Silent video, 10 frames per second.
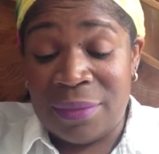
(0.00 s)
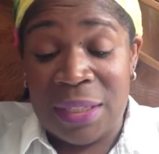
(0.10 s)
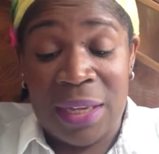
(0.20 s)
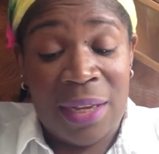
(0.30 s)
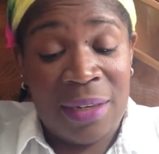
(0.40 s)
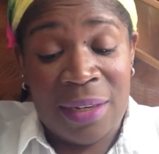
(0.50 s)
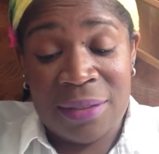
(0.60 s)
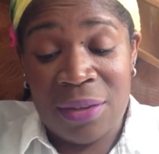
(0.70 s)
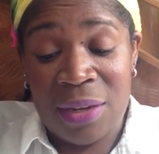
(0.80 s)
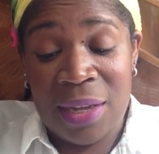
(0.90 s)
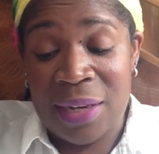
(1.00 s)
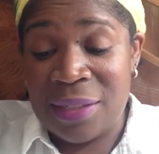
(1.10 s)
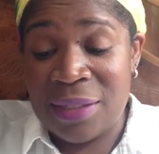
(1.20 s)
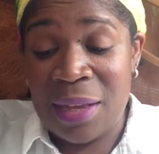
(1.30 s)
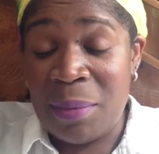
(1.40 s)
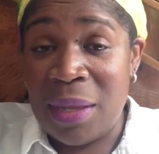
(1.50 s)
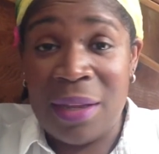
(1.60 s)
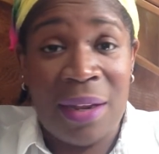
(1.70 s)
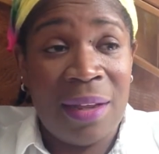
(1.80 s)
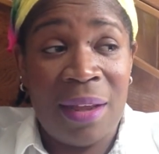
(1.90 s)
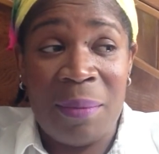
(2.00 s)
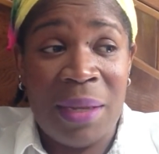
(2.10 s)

Hey, that's all I got to say, man. I